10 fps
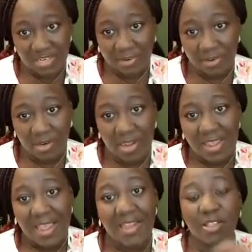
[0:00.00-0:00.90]
here.
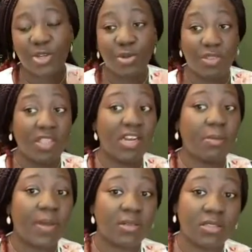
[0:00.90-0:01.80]
And the good thing
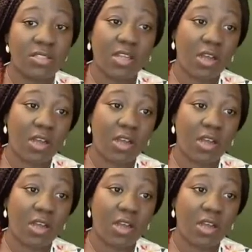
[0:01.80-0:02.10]
about